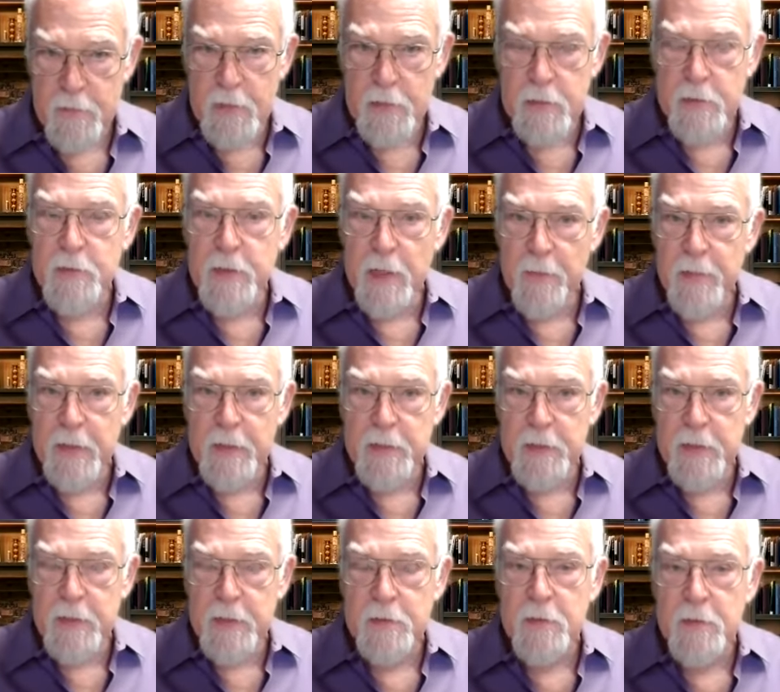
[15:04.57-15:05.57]
Right? Does that
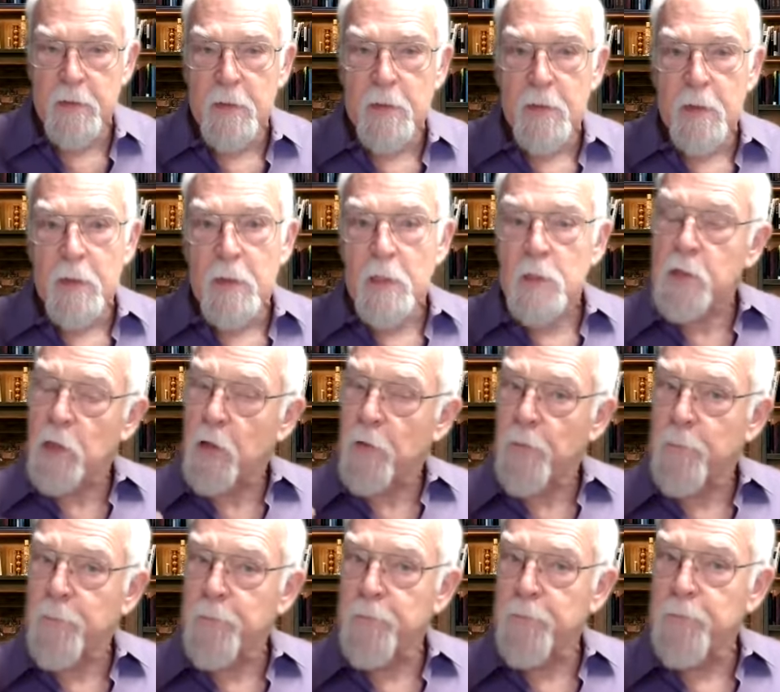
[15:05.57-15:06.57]
make sense?
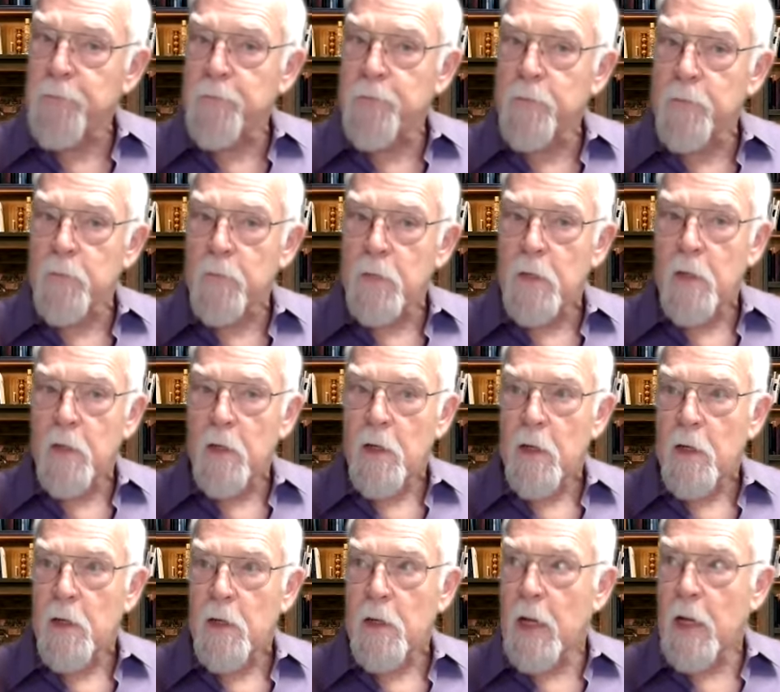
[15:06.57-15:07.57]
So
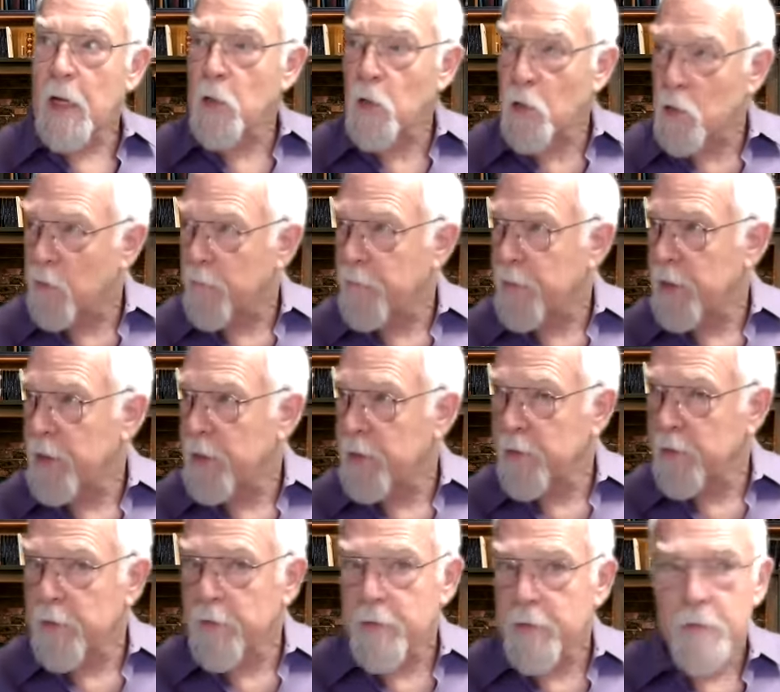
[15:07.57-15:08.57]
I look over
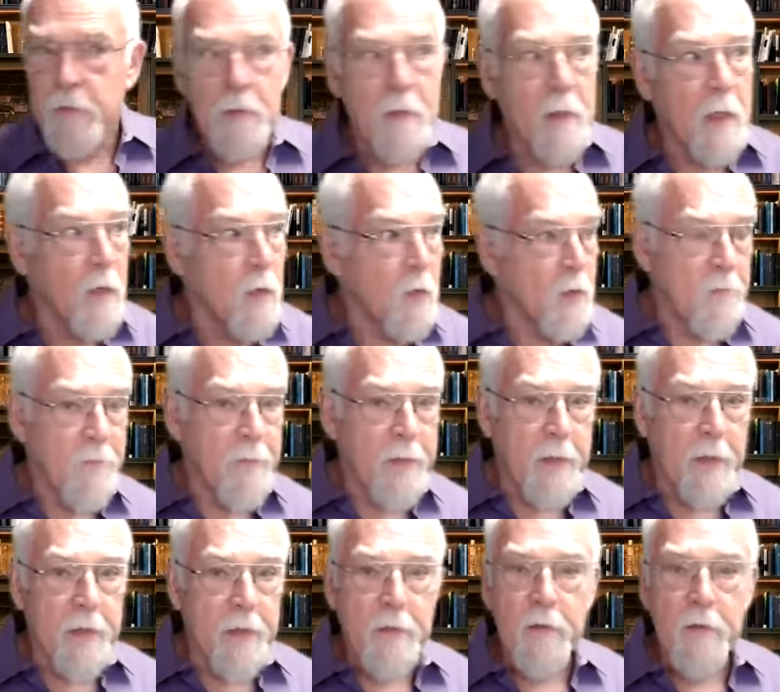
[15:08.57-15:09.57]
here, I look over
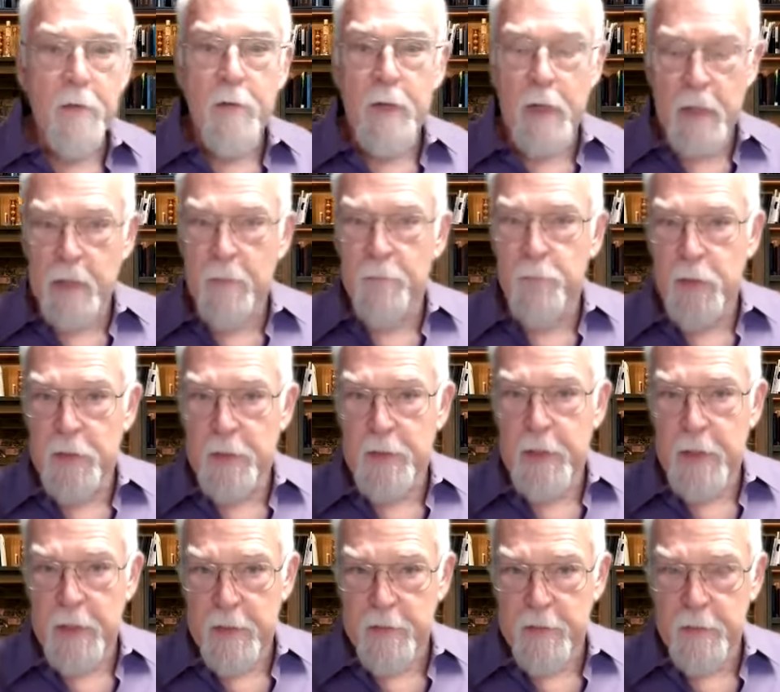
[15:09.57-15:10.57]
there, I can put it
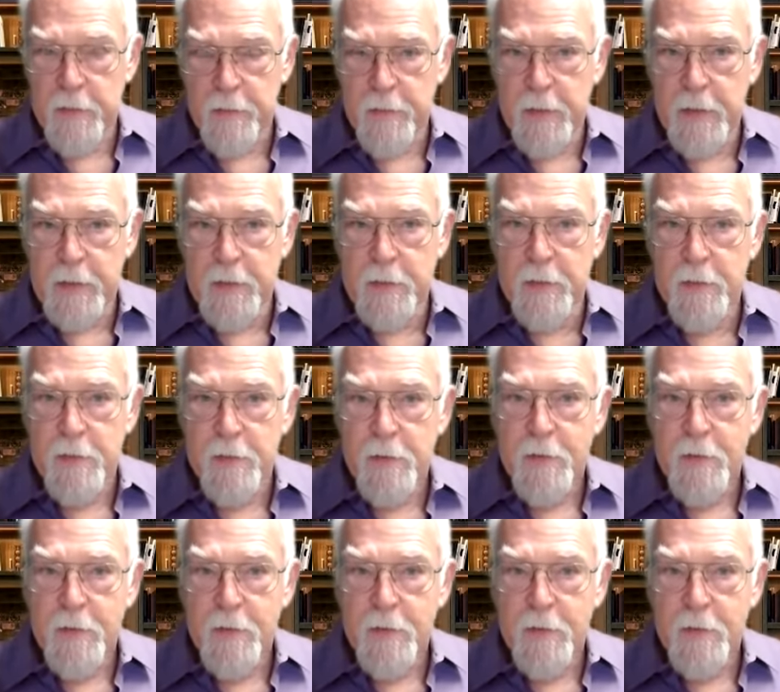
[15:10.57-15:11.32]
together, right?